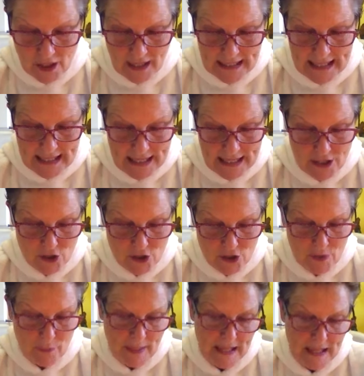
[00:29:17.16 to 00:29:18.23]
engaging
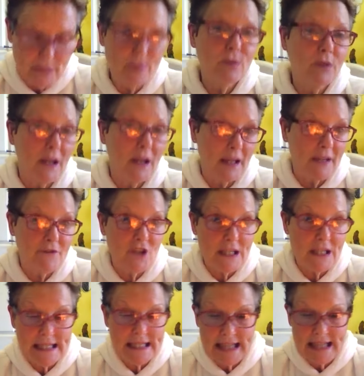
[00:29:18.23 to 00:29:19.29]
with people, like I've
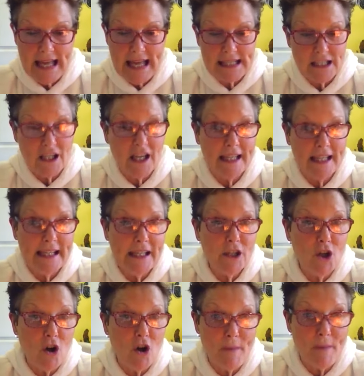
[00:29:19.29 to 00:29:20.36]
just said. Liking and
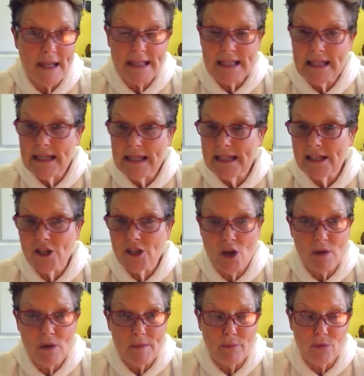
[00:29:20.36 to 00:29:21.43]
commenting is so
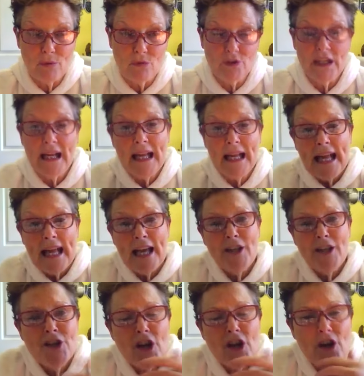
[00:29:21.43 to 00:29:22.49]
important. And,
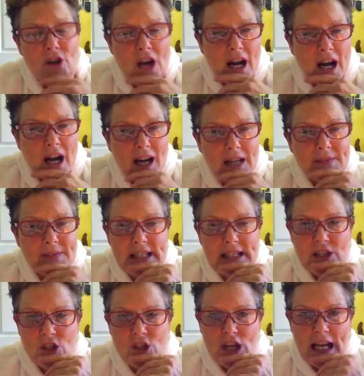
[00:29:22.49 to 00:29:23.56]
you know, I've
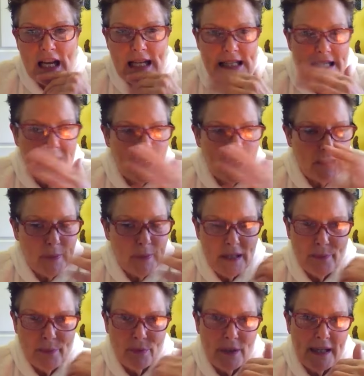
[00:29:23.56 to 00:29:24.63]
seen Chase and other
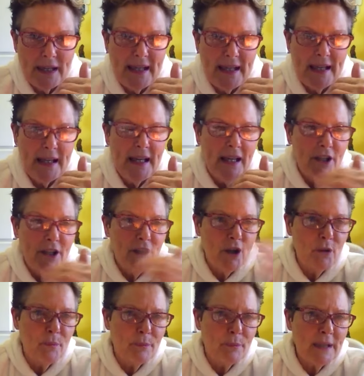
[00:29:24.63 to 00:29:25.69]
people here, you
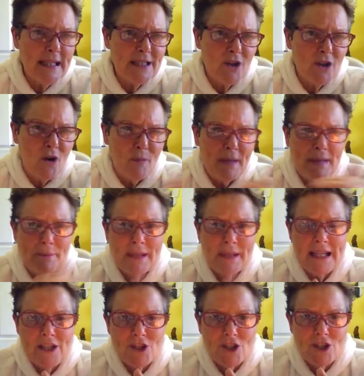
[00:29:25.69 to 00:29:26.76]
know, please comment,
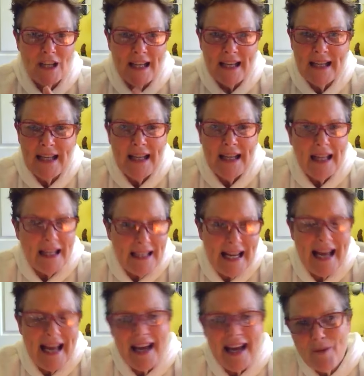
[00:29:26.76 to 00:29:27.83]
please share. And
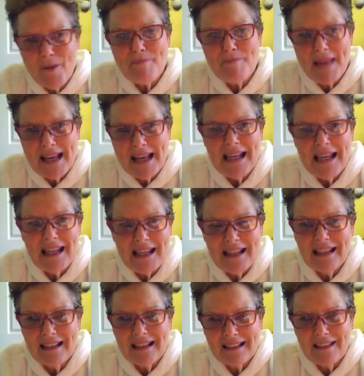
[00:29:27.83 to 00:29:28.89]
how many
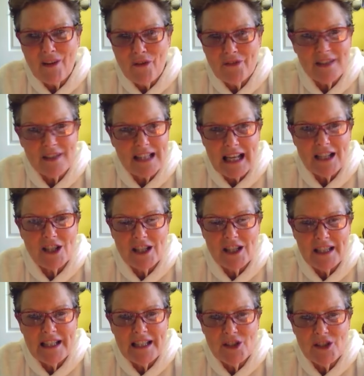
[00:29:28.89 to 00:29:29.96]
of us
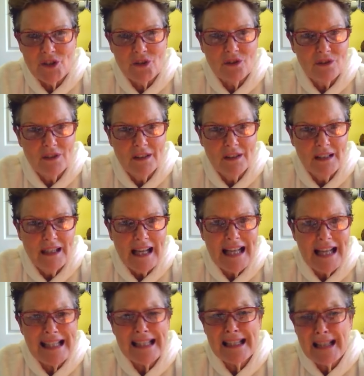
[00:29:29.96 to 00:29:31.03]
actually do?
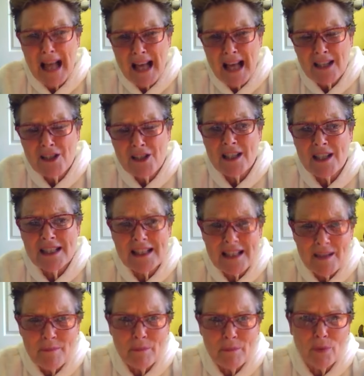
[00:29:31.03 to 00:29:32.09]
It's such a
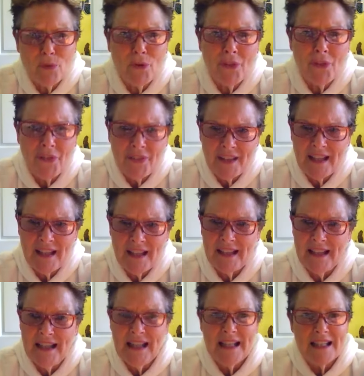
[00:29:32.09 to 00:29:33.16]
simple
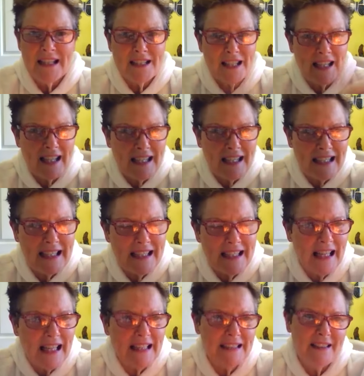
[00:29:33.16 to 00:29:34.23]
thing to click
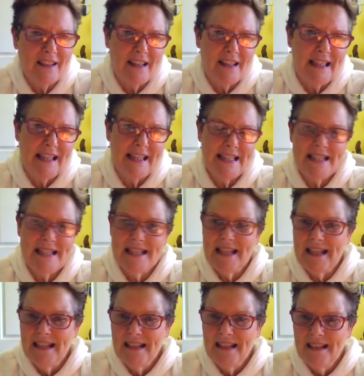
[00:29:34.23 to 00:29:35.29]
that like, isn't it?
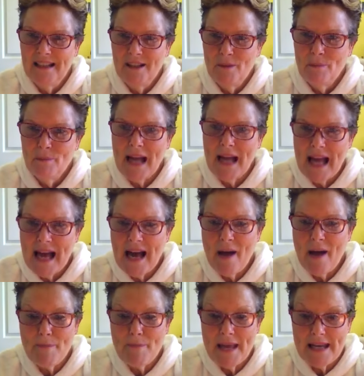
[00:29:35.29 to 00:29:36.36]
But
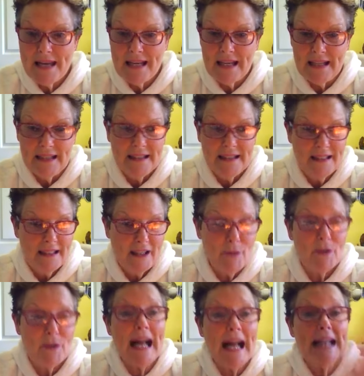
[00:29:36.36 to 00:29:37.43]
how many? Come on,
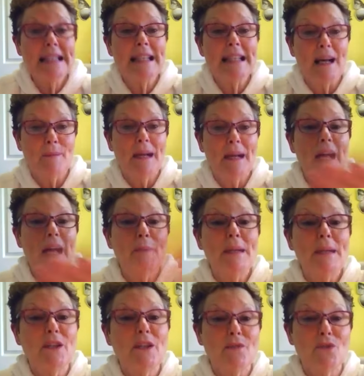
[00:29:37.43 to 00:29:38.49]
hands up. How
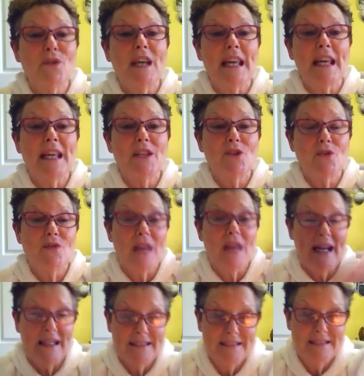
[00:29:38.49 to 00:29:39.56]
many of you here do
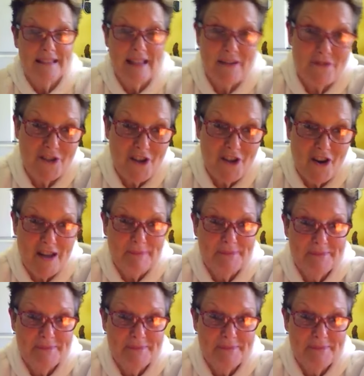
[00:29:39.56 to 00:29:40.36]
that every time?